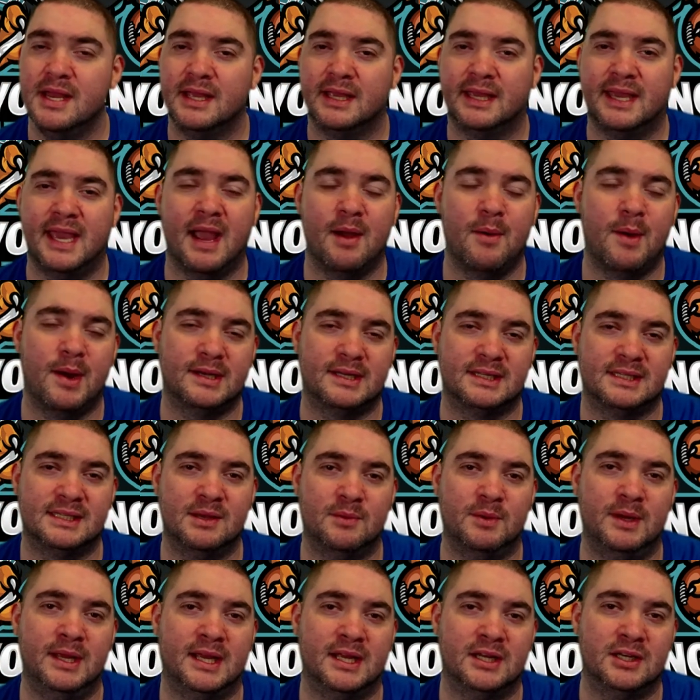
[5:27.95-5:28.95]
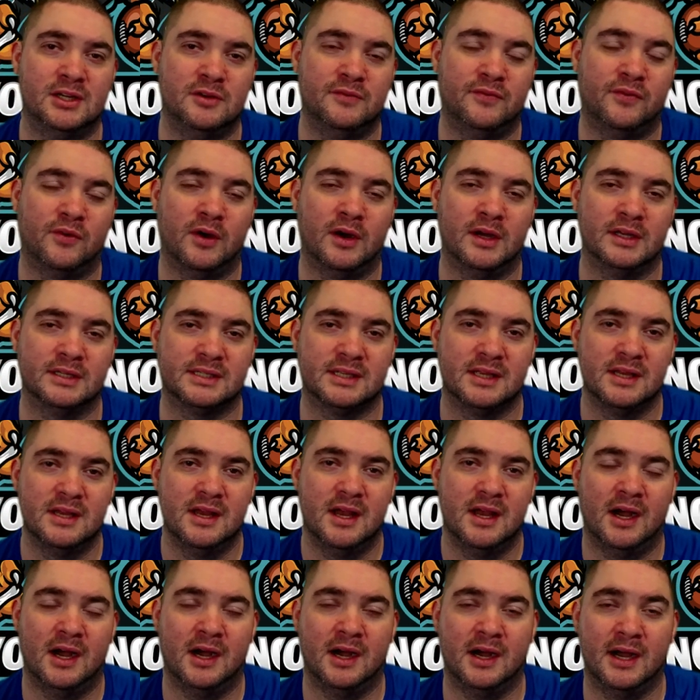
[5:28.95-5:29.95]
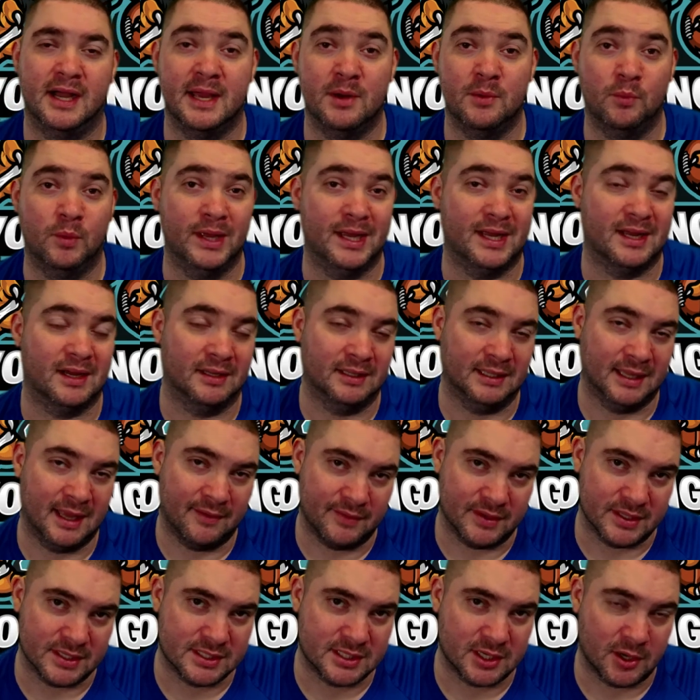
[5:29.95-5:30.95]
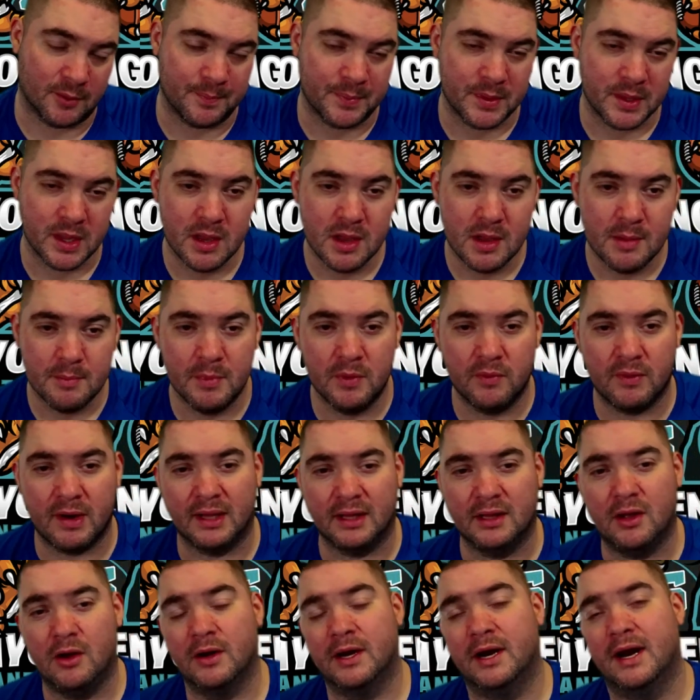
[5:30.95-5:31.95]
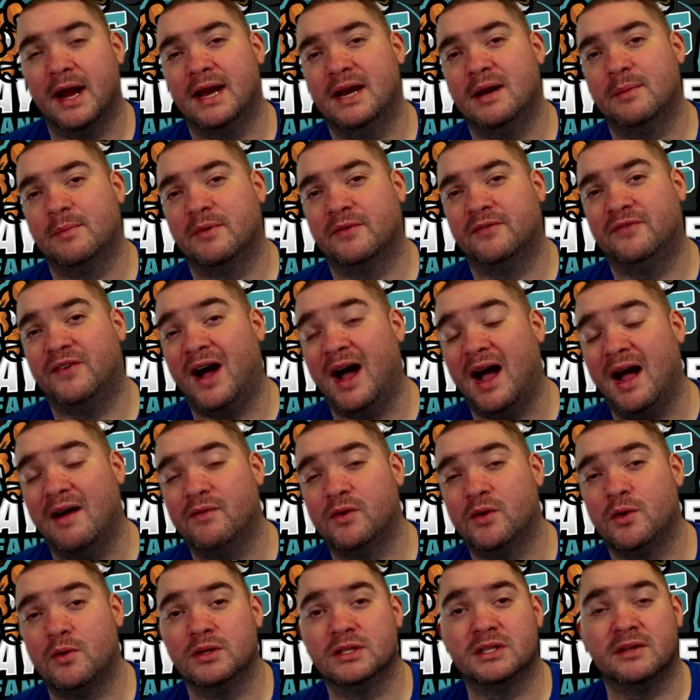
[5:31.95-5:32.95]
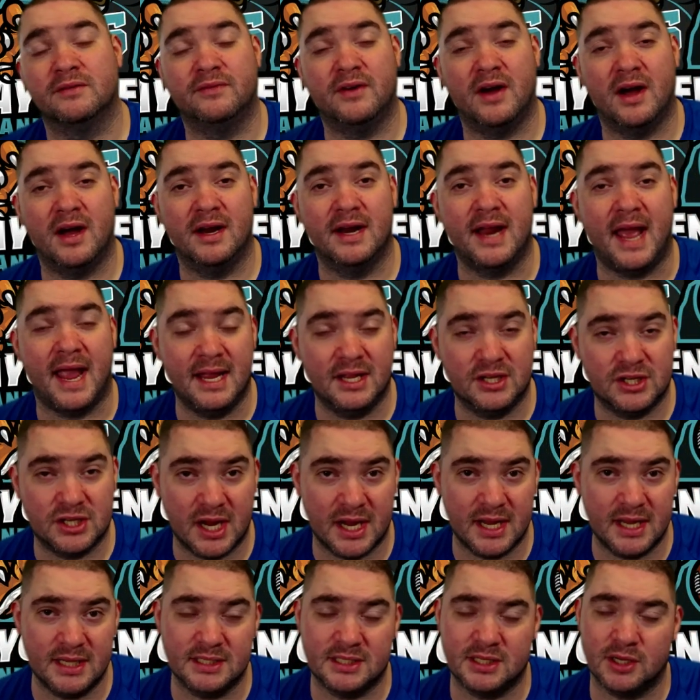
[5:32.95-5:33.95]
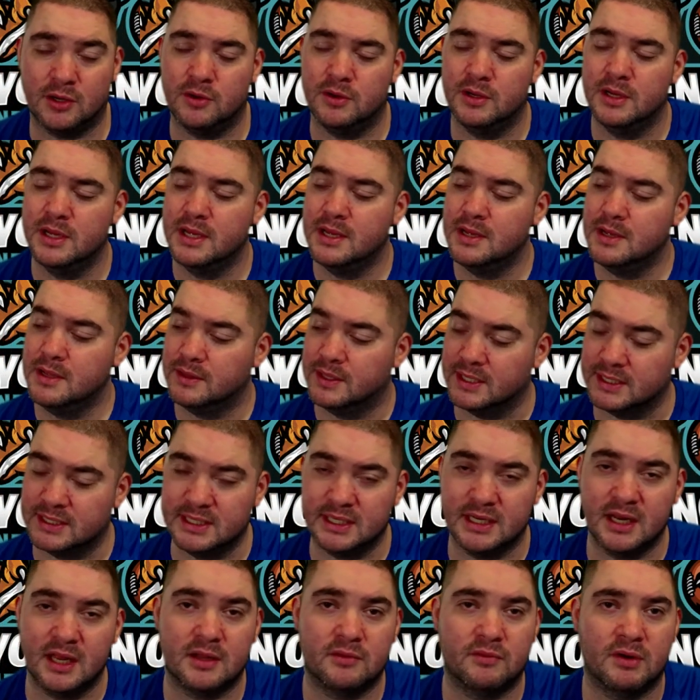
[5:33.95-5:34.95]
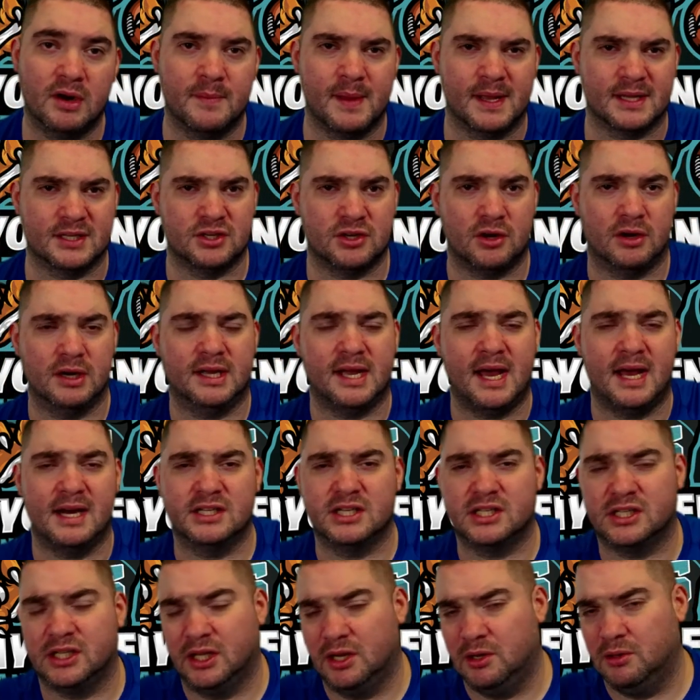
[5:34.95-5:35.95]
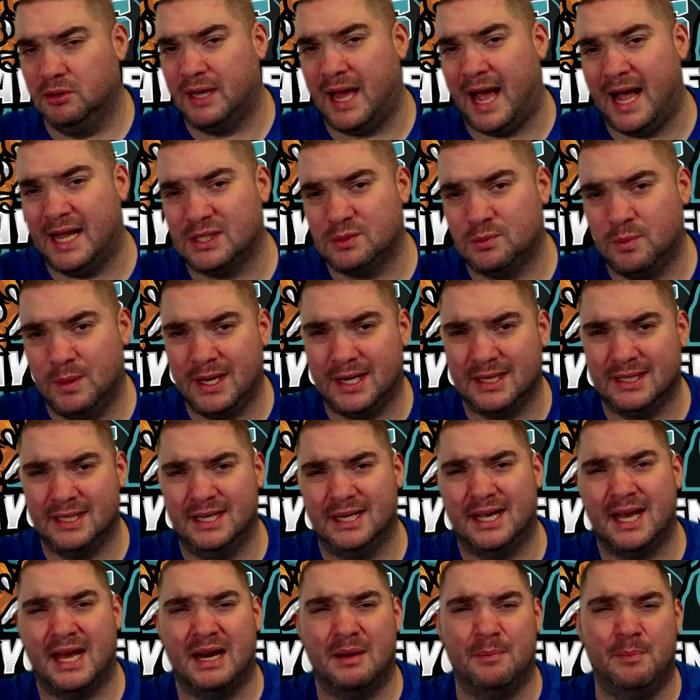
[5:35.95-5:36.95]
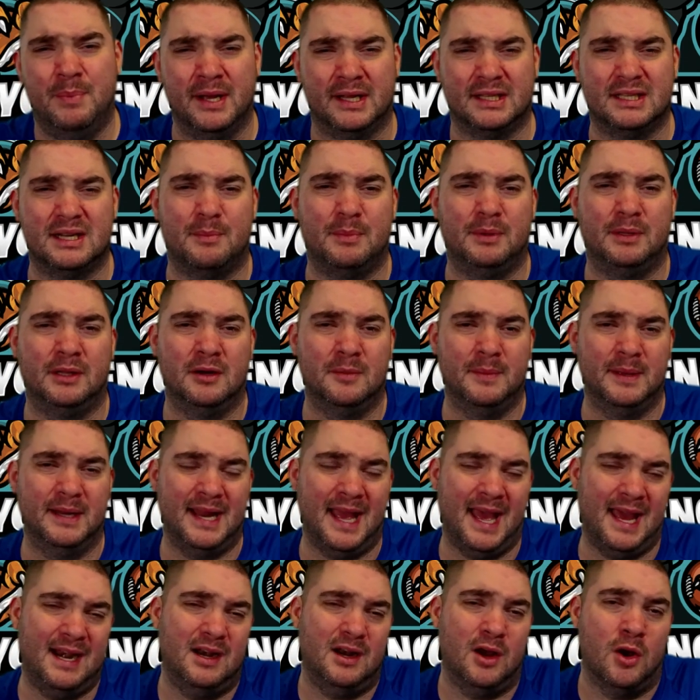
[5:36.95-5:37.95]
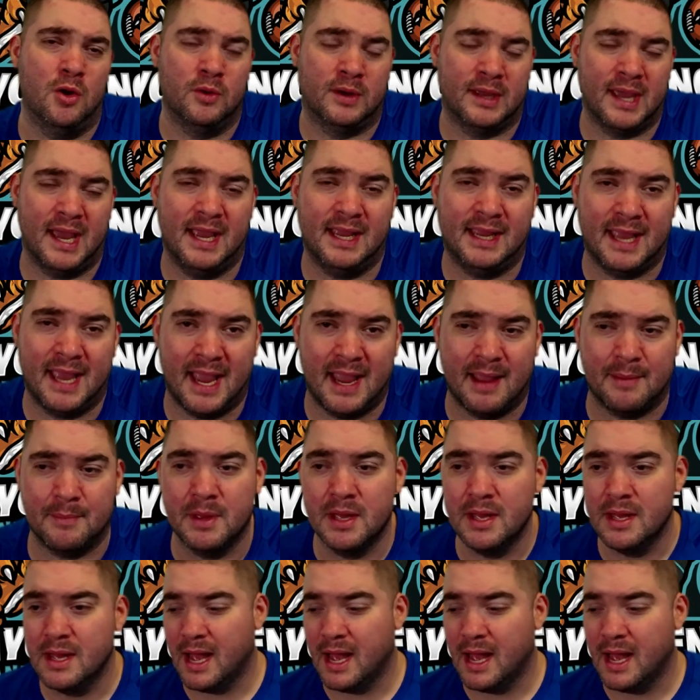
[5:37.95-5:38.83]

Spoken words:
Can't wait to see what he can do for us in week 11. So move right along here. At number five, we're going Devon Achane. So this is another running back. Started kind of slow last week, and then he kind of picked it up a little bit and had an okay game.